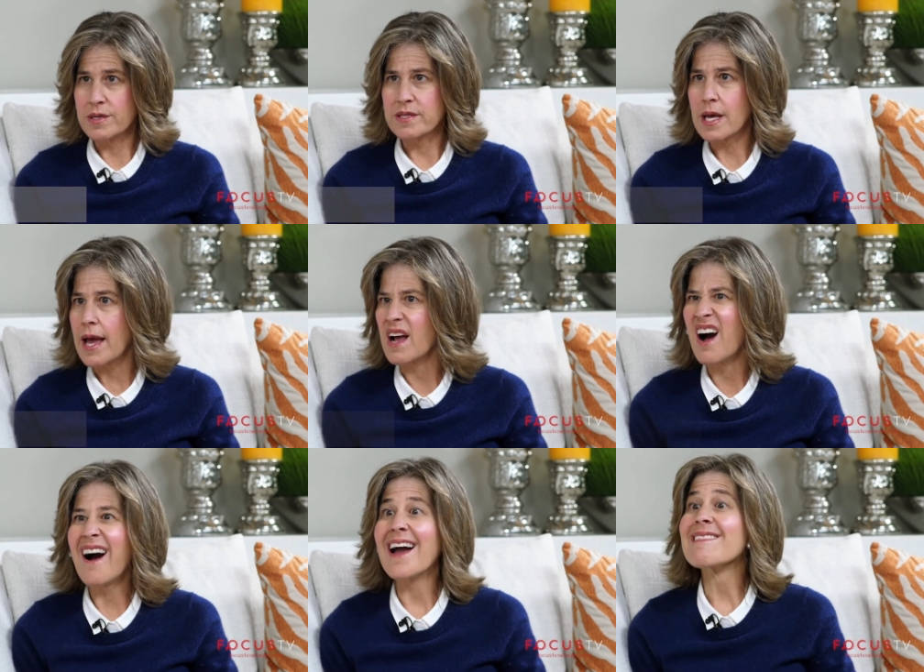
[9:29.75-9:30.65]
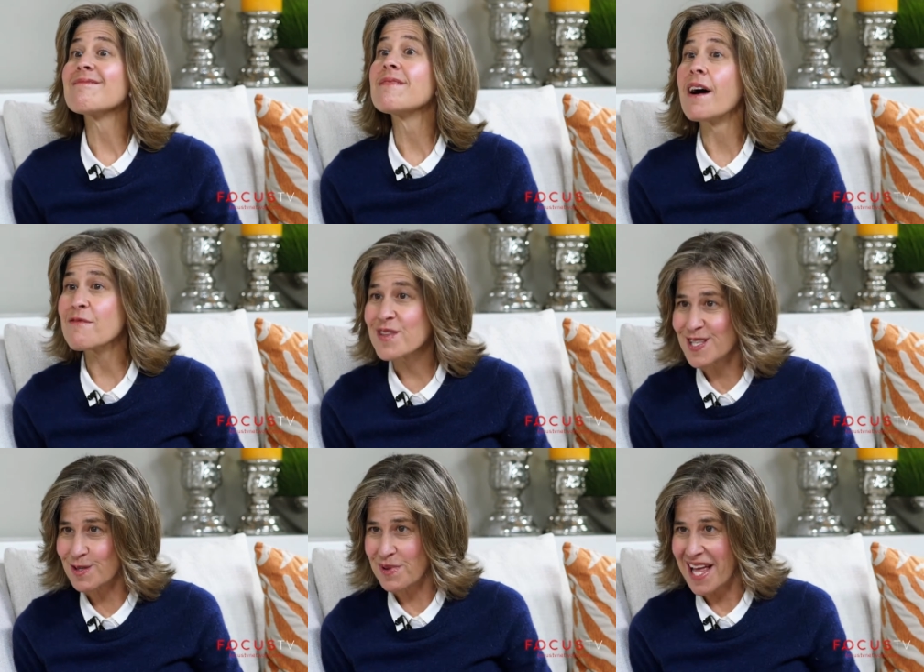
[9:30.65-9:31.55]
saying, I love
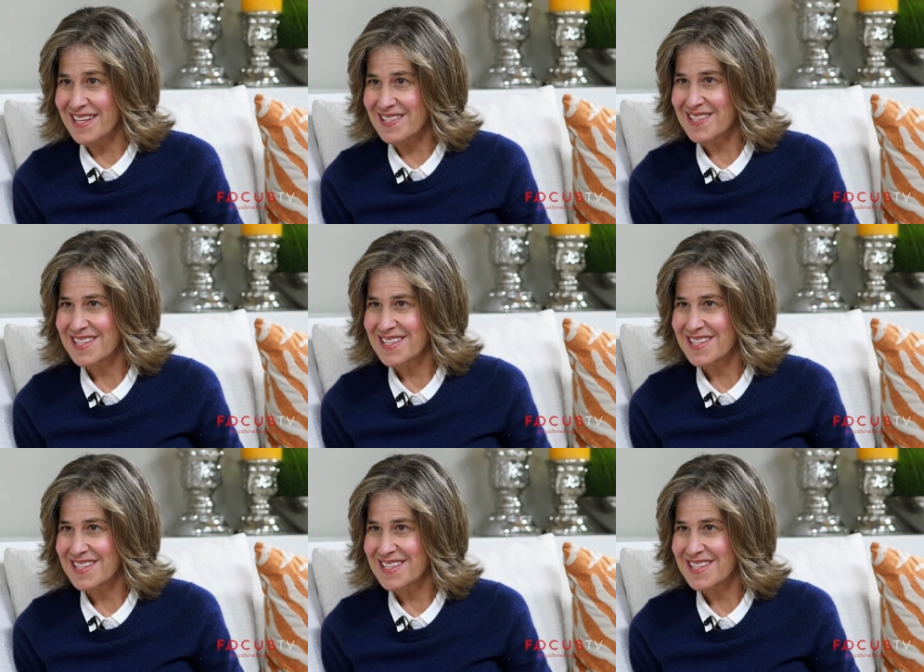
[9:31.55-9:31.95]
this place.